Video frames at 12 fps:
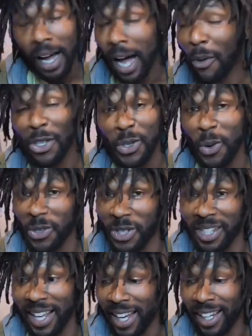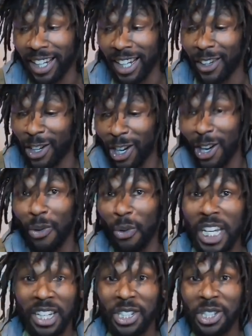was sourcing like a
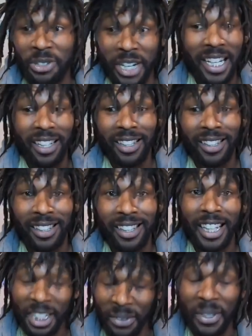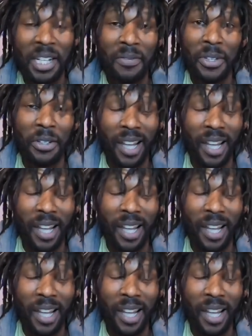week straight in Greenville.